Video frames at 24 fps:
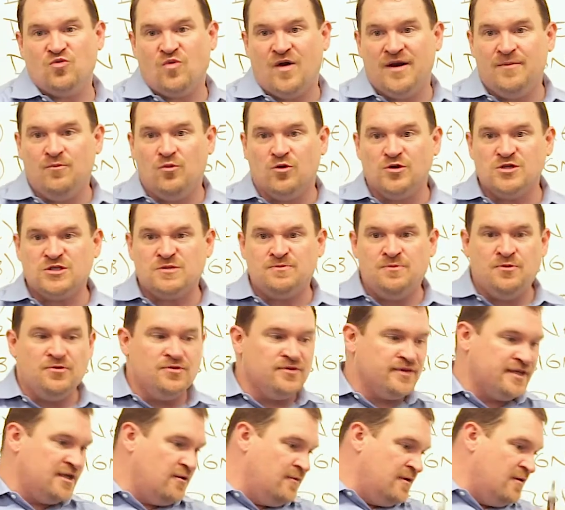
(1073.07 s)
run more
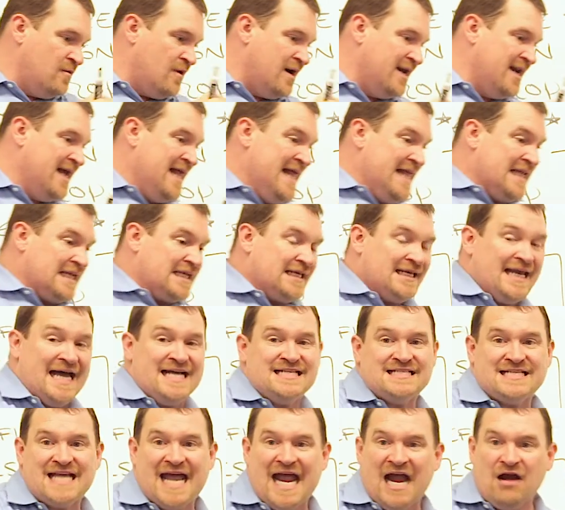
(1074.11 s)
smoothly. We want
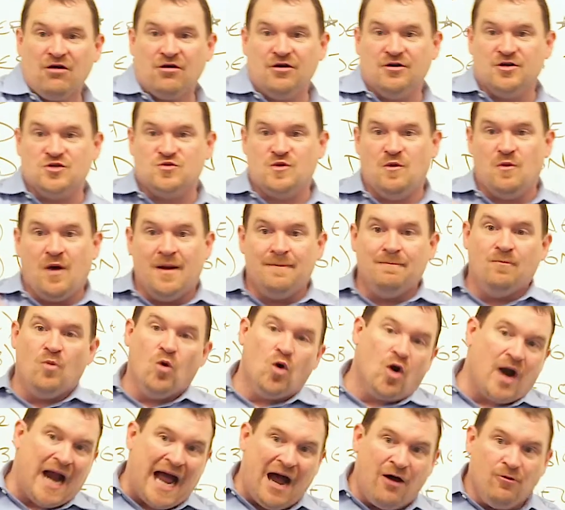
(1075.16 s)
less errors. We want
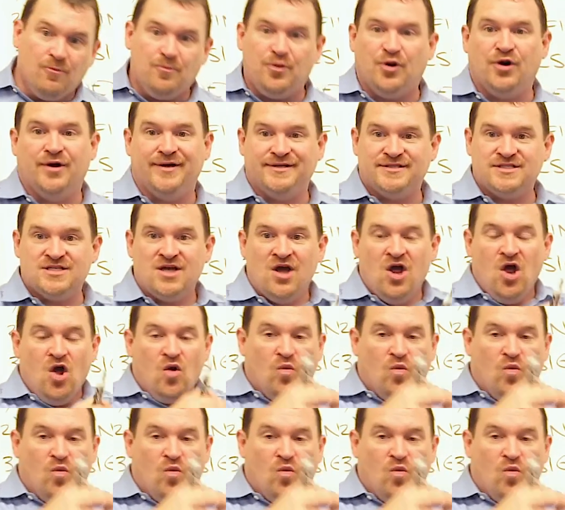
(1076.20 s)
more outputs.